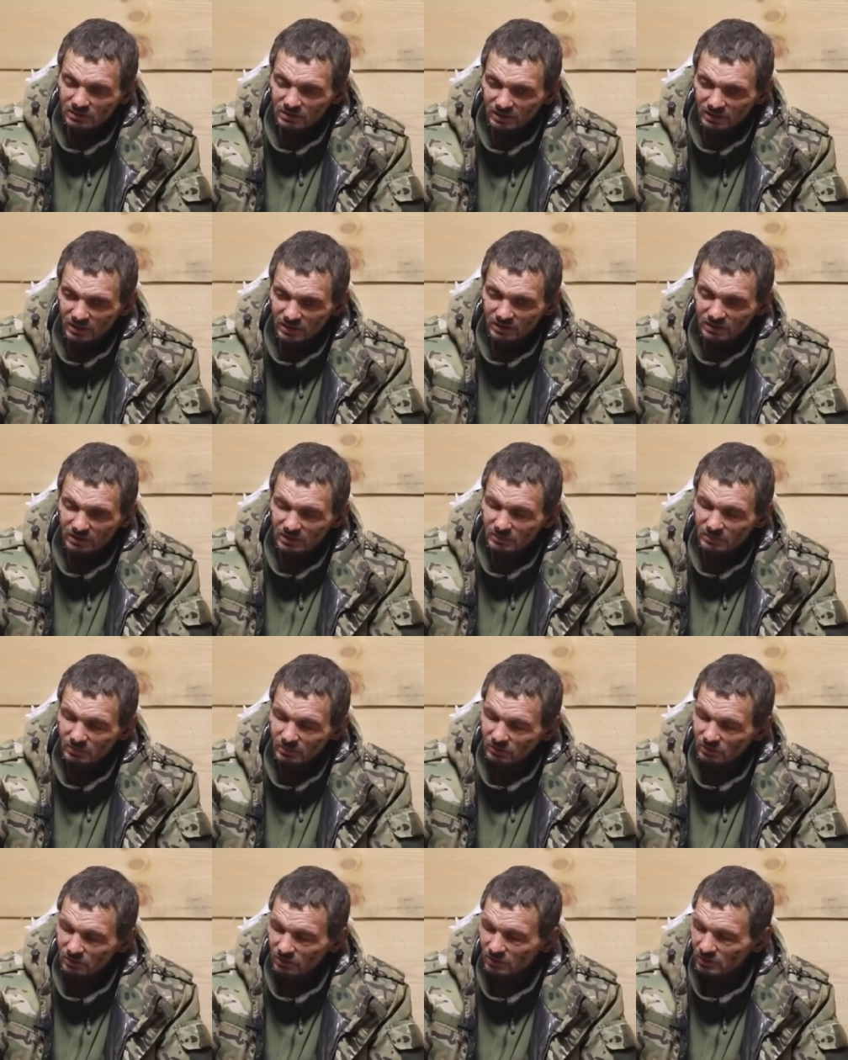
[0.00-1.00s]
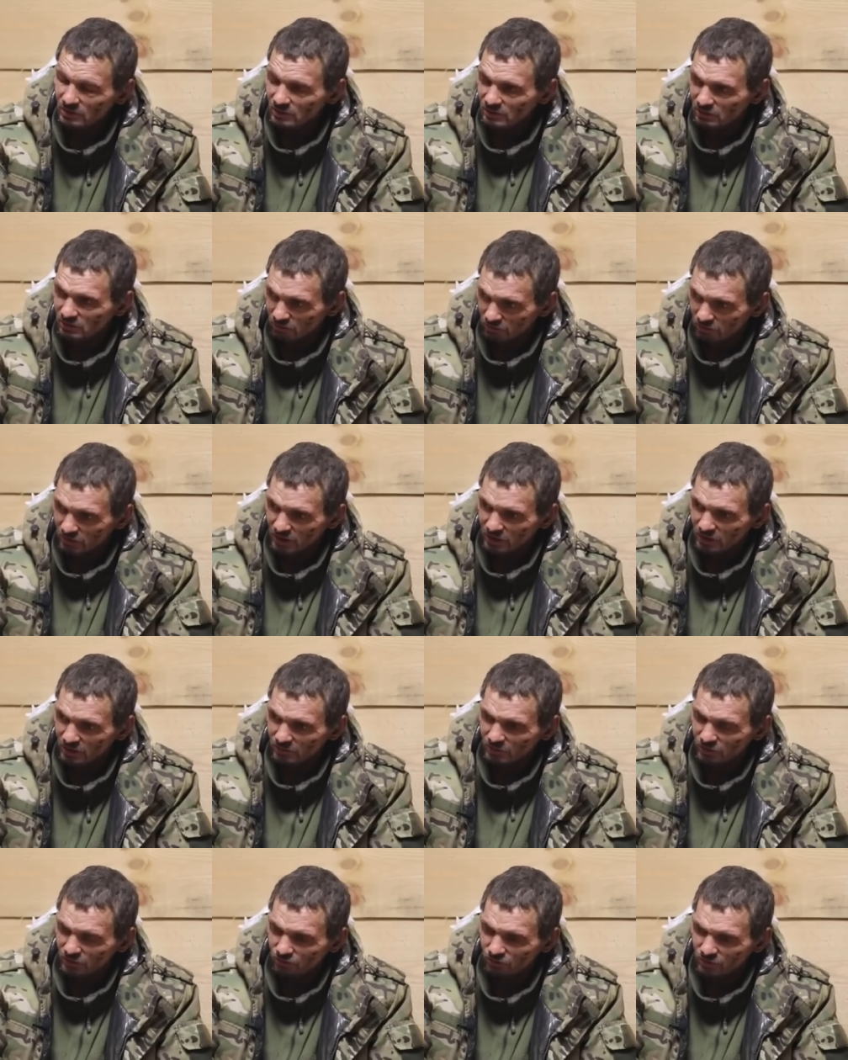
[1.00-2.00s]
the third, then the third one.
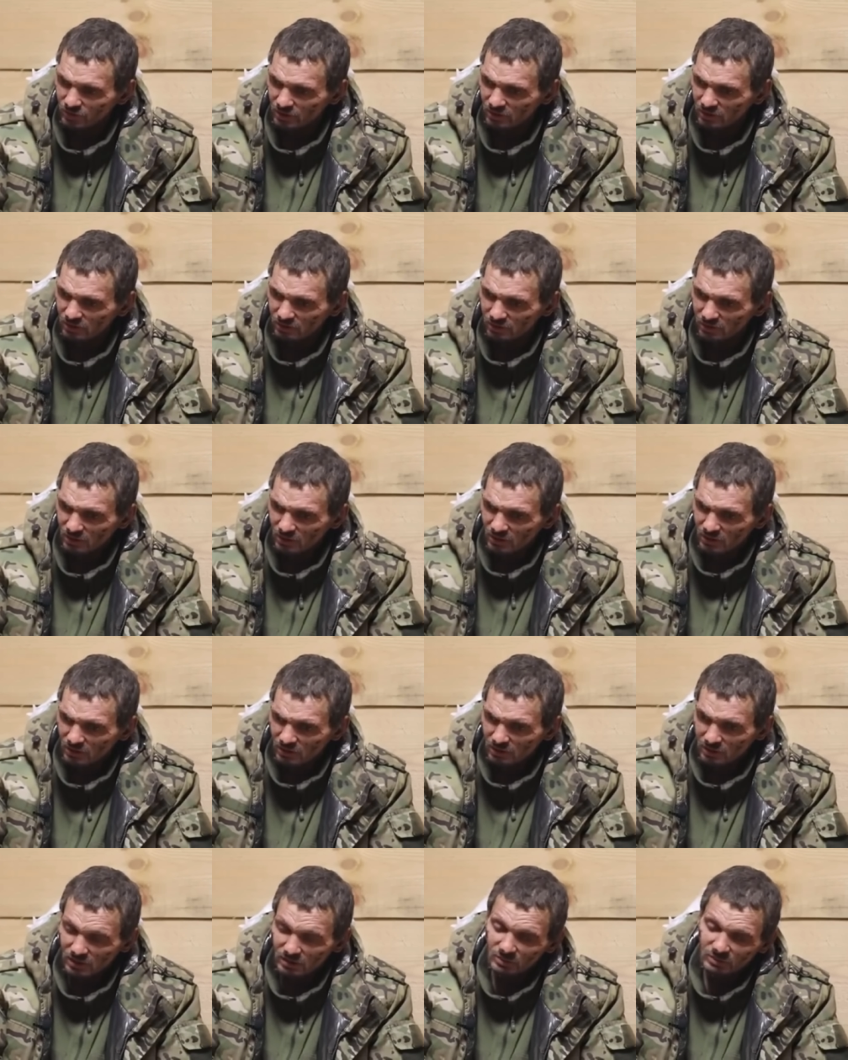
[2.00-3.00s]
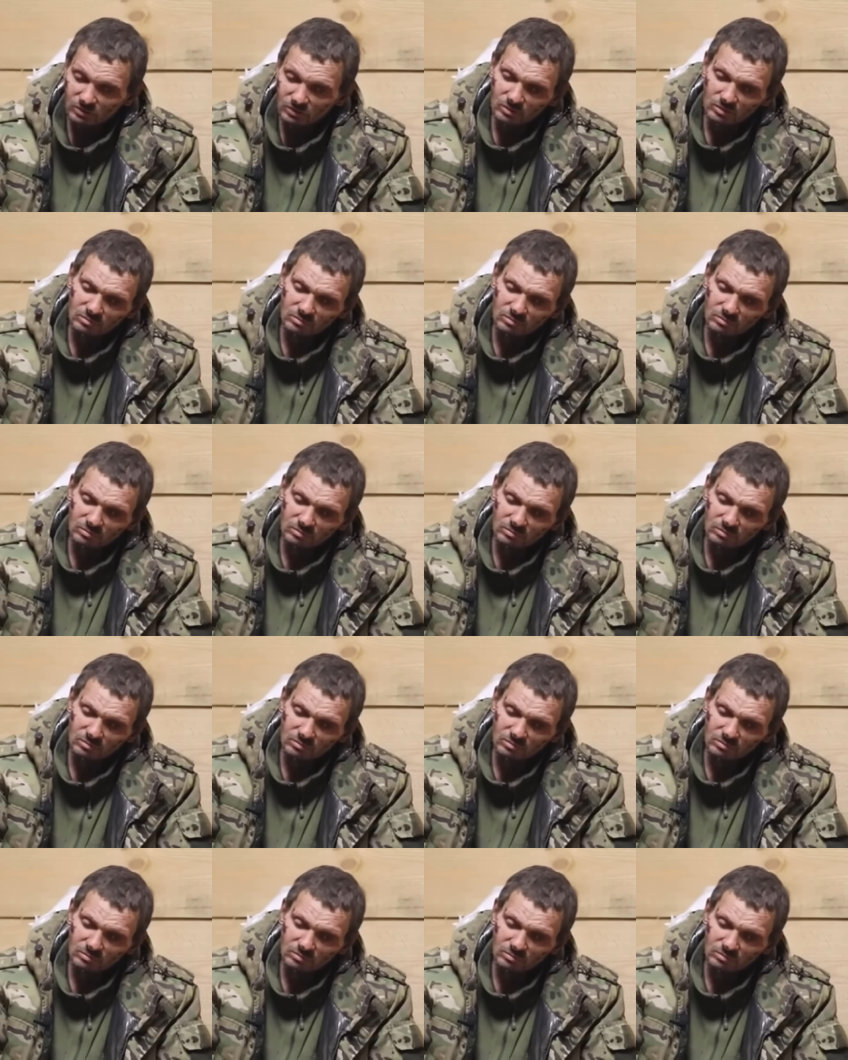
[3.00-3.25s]
I saw more, and then it hit.